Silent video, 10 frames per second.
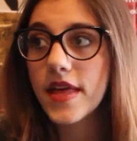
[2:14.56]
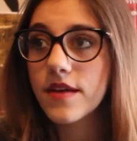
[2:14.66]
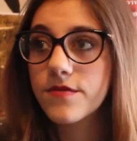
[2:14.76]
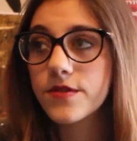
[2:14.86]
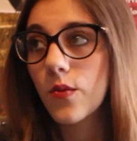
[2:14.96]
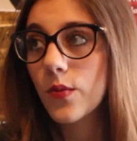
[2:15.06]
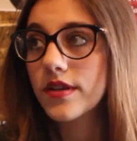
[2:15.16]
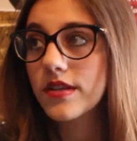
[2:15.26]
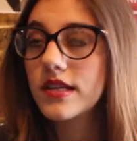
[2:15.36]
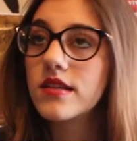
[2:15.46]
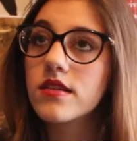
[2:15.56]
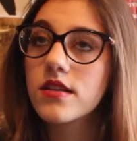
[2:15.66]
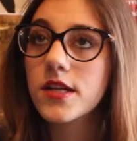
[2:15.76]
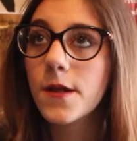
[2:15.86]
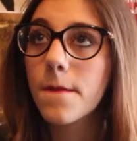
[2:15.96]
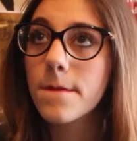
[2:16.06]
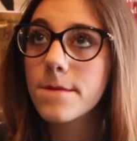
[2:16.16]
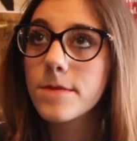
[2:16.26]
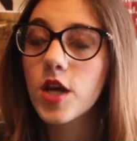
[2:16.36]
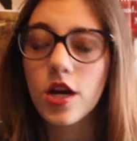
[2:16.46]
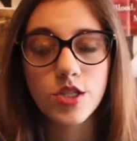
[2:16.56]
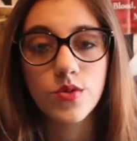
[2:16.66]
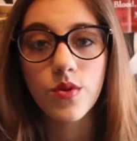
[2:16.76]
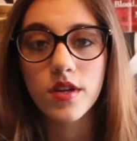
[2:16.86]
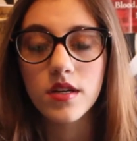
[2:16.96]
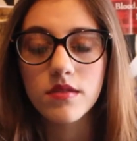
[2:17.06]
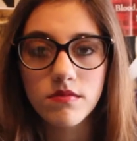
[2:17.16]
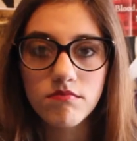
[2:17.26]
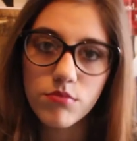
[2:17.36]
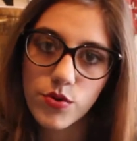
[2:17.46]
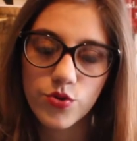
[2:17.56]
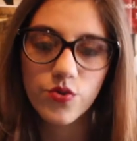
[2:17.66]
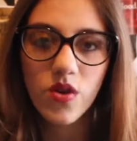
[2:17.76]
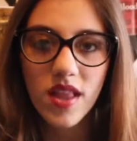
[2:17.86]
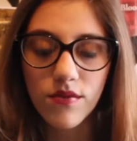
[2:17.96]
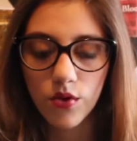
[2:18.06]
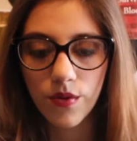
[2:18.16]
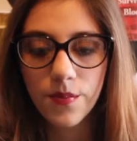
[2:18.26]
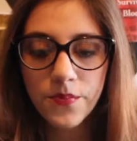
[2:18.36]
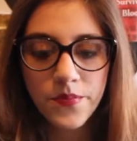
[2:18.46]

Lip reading: if someone can talk to you on a mutual level.